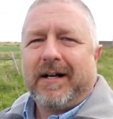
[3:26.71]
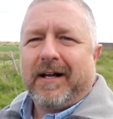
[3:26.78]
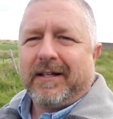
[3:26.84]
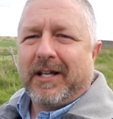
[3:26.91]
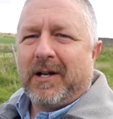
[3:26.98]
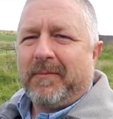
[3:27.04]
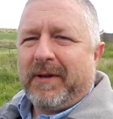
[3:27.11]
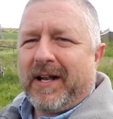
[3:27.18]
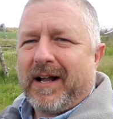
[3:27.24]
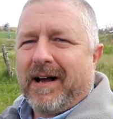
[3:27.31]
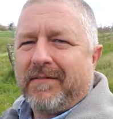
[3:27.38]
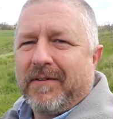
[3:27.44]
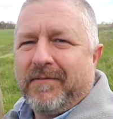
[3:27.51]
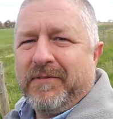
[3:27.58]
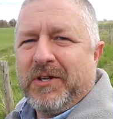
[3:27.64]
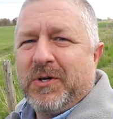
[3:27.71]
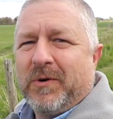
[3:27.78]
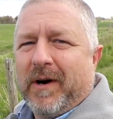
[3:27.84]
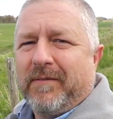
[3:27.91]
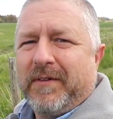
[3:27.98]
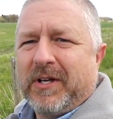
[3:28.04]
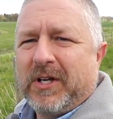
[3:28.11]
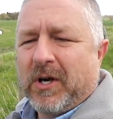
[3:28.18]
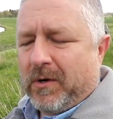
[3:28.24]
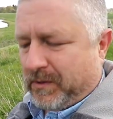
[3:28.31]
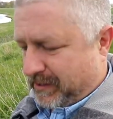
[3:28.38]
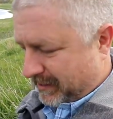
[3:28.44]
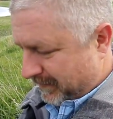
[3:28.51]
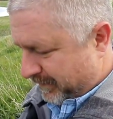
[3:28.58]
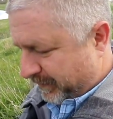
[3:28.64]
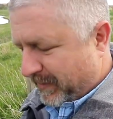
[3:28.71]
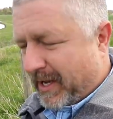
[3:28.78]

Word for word: a little bit of a view of the goats.